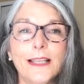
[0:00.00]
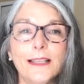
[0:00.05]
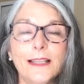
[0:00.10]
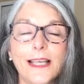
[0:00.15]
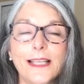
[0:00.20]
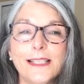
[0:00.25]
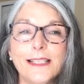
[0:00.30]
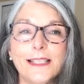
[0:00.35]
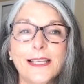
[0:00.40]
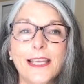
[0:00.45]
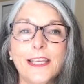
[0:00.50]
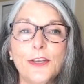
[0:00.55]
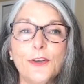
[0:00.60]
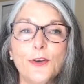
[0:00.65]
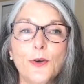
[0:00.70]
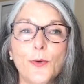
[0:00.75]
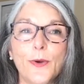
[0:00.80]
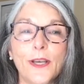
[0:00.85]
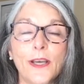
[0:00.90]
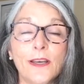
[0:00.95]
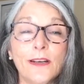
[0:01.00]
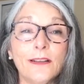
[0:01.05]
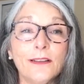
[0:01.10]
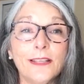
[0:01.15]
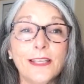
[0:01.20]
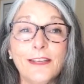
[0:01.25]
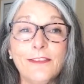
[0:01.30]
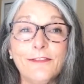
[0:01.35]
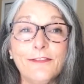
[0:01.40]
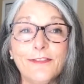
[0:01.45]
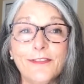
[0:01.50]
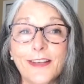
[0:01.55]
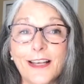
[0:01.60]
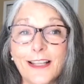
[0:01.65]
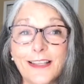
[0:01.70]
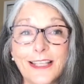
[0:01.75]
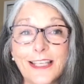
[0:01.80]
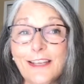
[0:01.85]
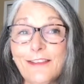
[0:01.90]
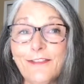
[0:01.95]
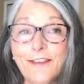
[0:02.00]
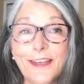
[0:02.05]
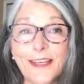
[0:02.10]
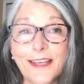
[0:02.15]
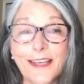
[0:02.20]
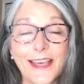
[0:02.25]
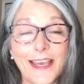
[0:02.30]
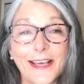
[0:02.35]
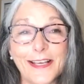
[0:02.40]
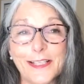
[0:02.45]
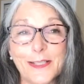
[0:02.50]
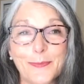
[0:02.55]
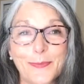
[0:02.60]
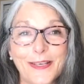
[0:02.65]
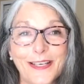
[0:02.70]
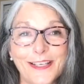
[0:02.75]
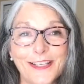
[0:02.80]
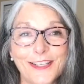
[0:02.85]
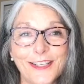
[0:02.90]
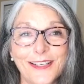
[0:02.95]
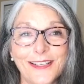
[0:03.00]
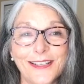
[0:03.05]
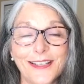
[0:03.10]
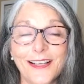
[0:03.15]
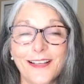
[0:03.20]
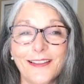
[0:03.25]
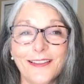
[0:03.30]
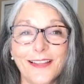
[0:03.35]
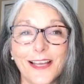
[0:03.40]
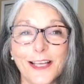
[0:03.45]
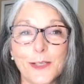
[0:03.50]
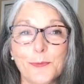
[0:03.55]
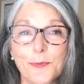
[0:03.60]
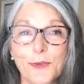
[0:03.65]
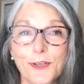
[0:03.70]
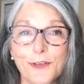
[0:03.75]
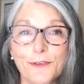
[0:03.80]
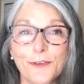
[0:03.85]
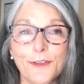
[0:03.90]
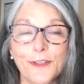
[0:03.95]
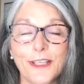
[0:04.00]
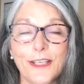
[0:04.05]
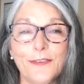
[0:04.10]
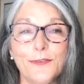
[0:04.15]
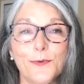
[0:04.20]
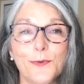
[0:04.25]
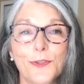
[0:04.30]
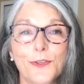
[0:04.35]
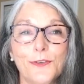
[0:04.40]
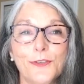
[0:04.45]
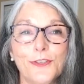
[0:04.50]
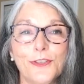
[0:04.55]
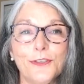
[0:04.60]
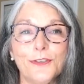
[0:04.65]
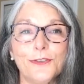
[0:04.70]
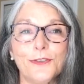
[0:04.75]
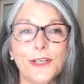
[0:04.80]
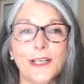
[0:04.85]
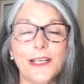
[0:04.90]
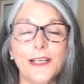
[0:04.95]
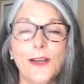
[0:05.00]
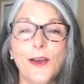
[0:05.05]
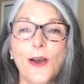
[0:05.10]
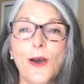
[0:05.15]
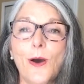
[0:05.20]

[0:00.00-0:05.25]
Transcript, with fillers: Let's say you're going on a leaf a leafing expedition to collect beautiful leaves with your children,